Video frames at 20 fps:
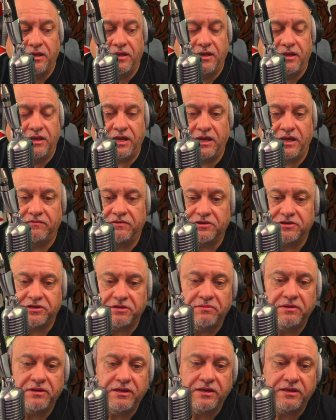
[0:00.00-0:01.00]
If the
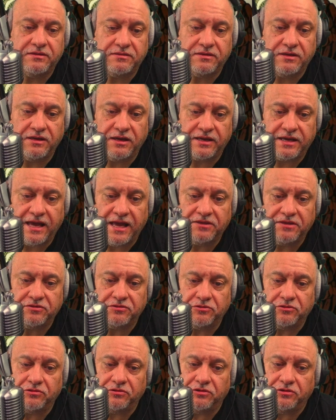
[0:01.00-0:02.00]
shipment is
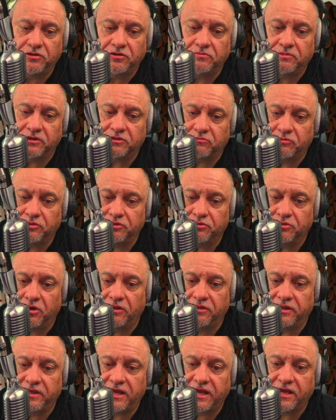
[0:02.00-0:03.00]
canceled, you must withdraw
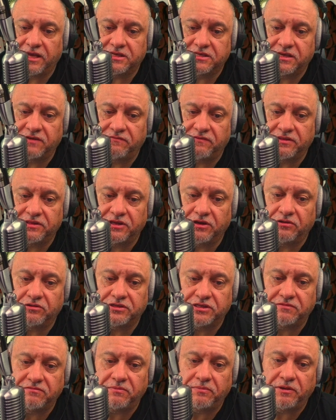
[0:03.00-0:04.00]
the ISF and tell
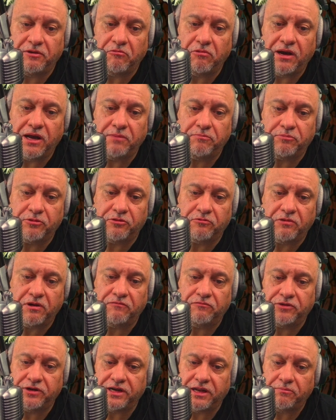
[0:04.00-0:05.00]
CBP why per
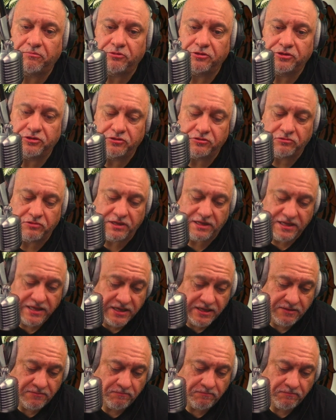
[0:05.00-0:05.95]
149.2E.